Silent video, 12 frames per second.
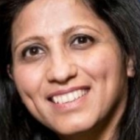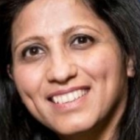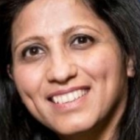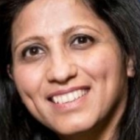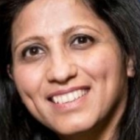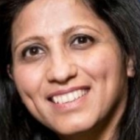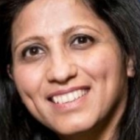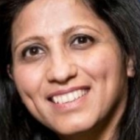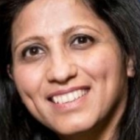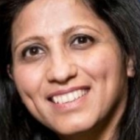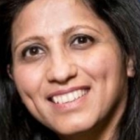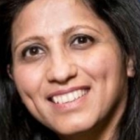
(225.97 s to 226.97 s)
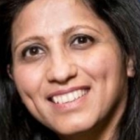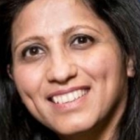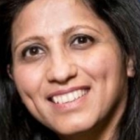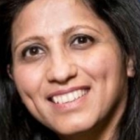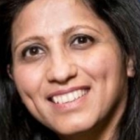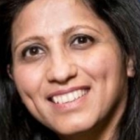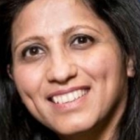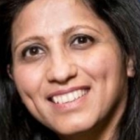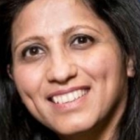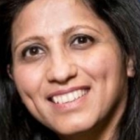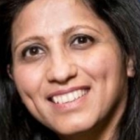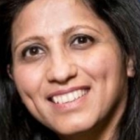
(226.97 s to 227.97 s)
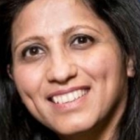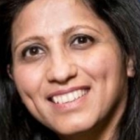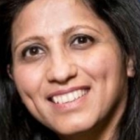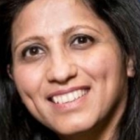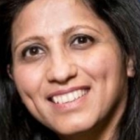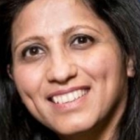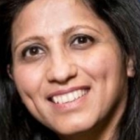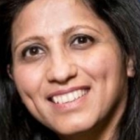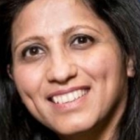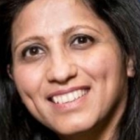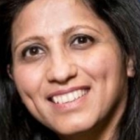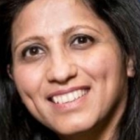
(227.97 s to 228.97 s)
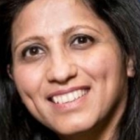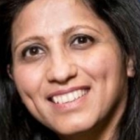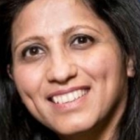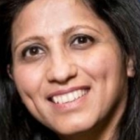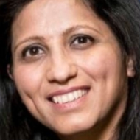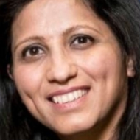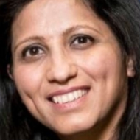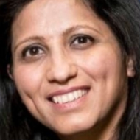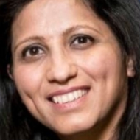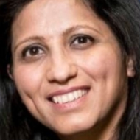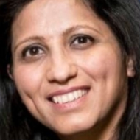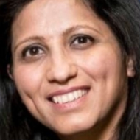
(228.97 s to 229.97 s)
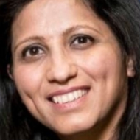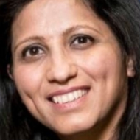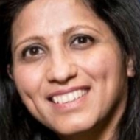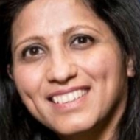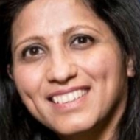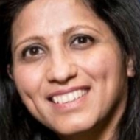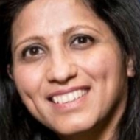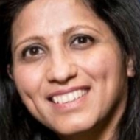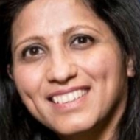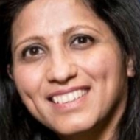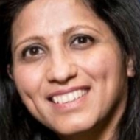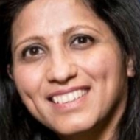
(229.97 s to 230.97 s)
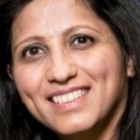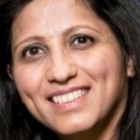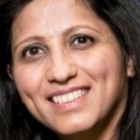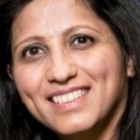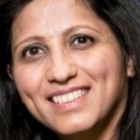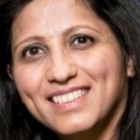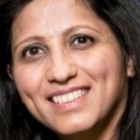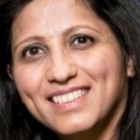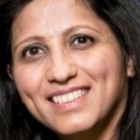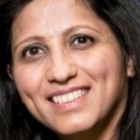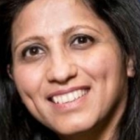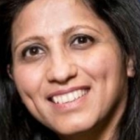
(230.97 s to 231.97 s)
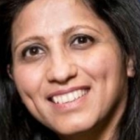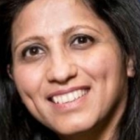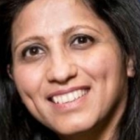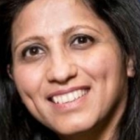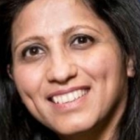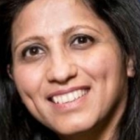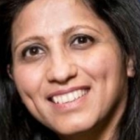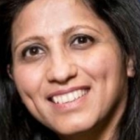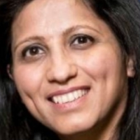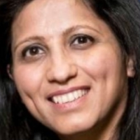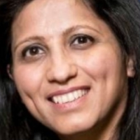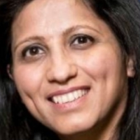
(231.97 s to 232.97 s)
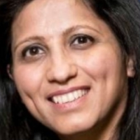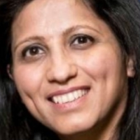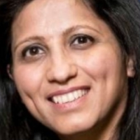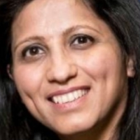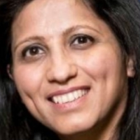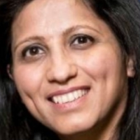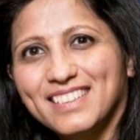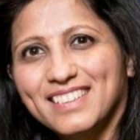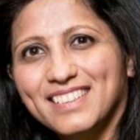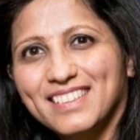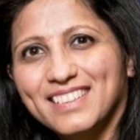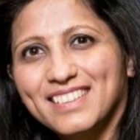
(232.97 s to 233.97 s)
[no speech]